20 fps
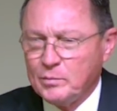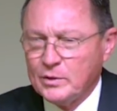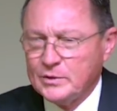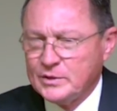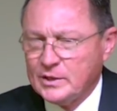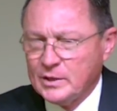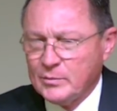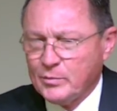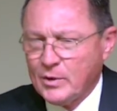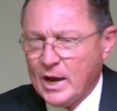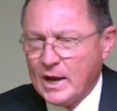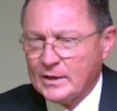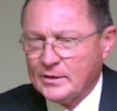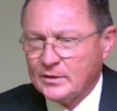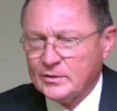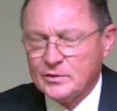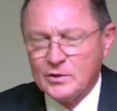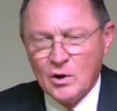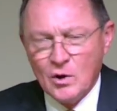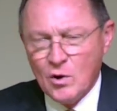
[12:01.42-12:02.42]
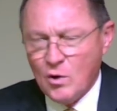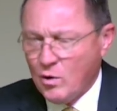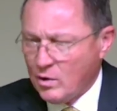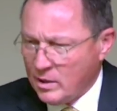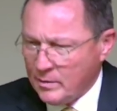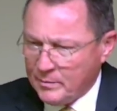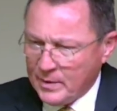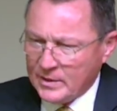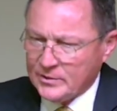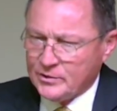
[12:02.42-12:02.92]
puts into practice
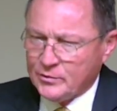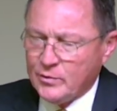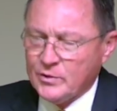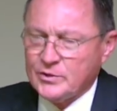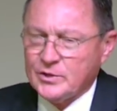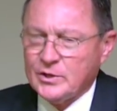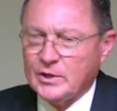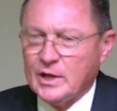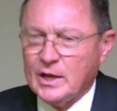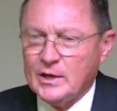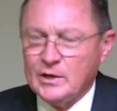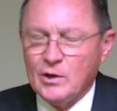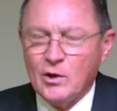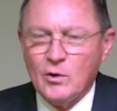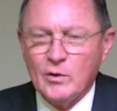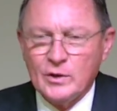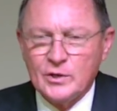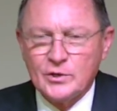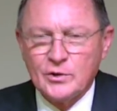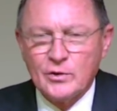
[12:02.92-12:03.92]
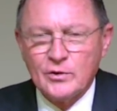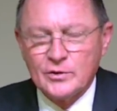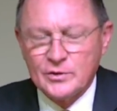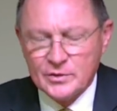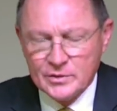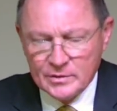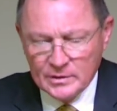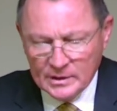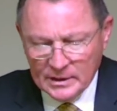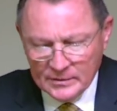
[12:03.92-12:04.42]
or the best Christian I know at
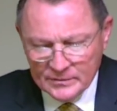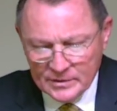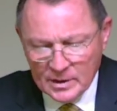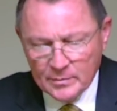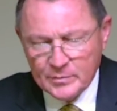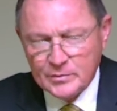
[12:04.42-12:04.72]
church lives